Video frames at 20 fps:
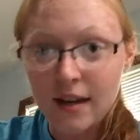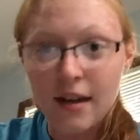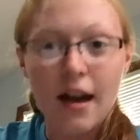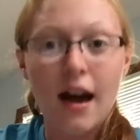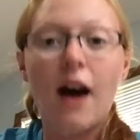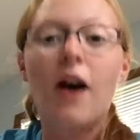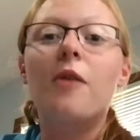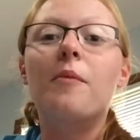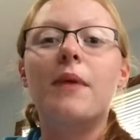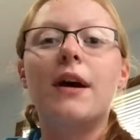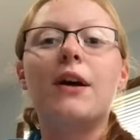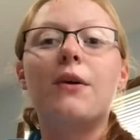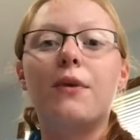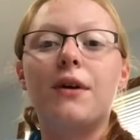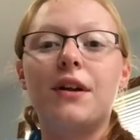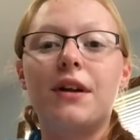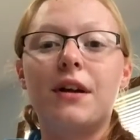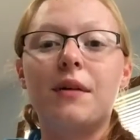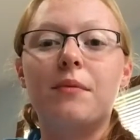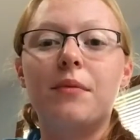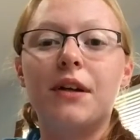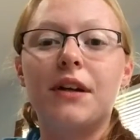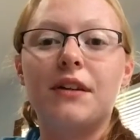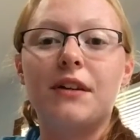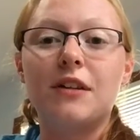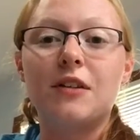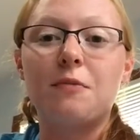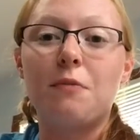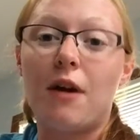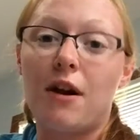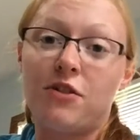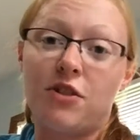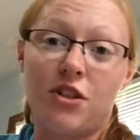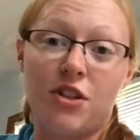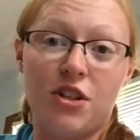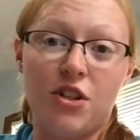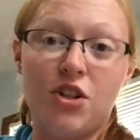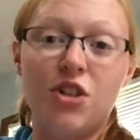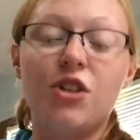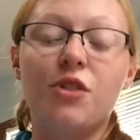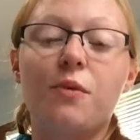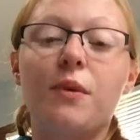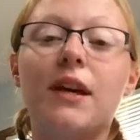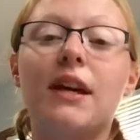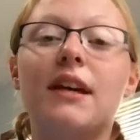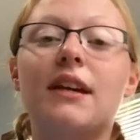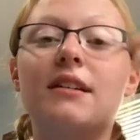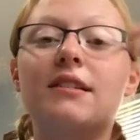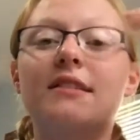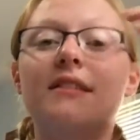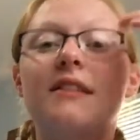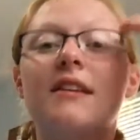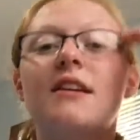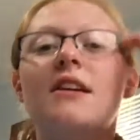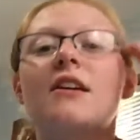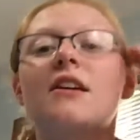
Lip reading: how am I going to complete this project in 2 weeks?